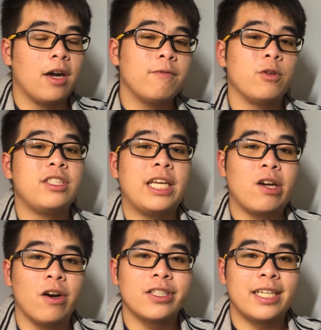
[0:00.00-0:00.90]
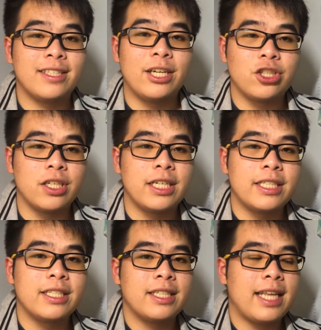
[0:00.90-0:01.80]
unforeseen costs,
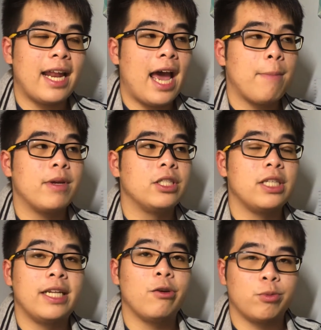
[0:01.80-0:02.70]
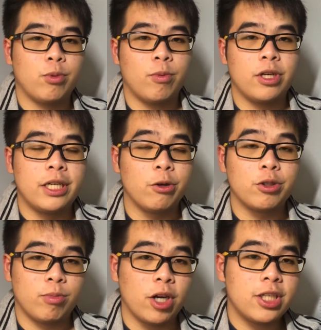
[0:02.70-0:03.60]
essentially, that happens in
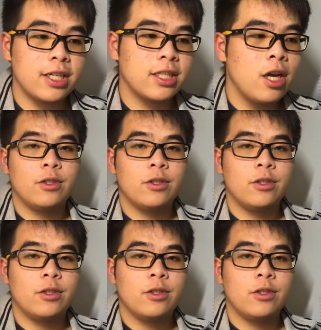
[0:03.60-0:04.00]
those projects.